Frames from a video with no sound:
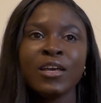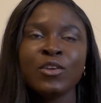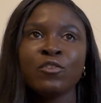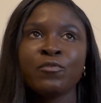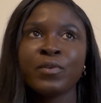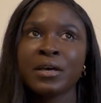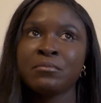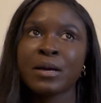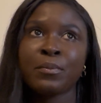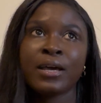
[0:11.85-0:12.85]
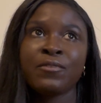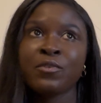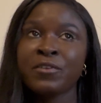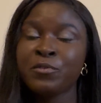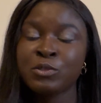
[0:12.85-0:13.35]
you've applied
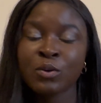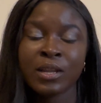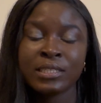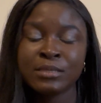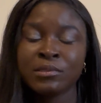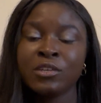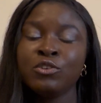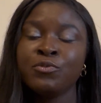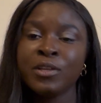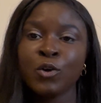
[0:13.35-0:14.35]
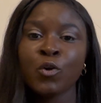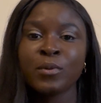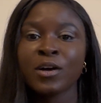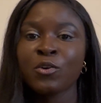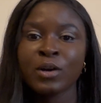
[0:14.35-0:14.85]
for a few scholarships, and you really hope
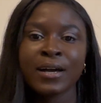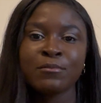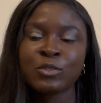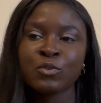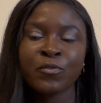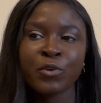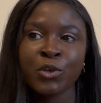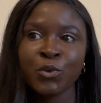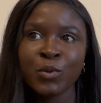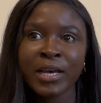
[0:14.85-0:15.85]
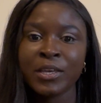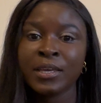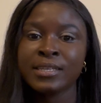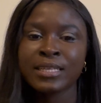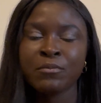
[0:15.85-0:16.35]
that God comes through for you, like you
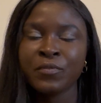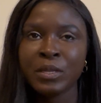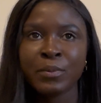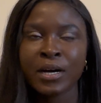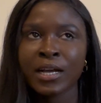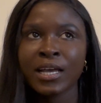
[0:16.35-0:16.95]
get some feedback.